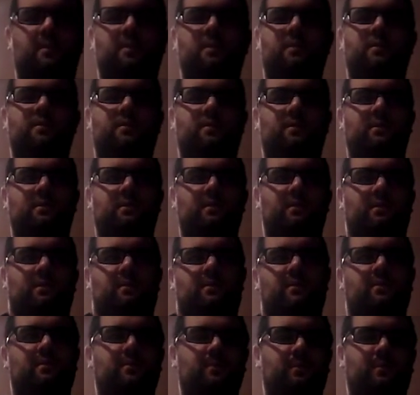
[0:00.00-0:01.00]

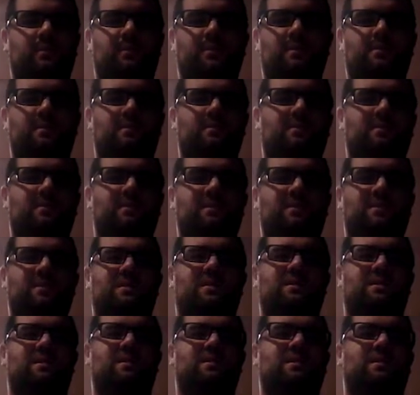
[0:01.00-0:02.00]
It's
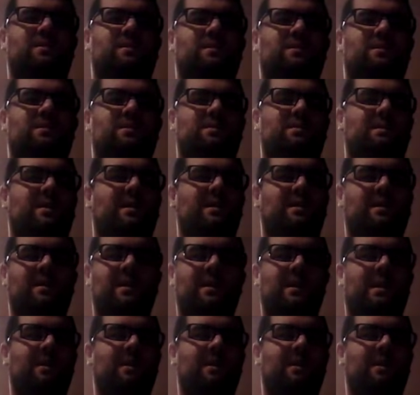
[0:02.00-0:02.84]
slightly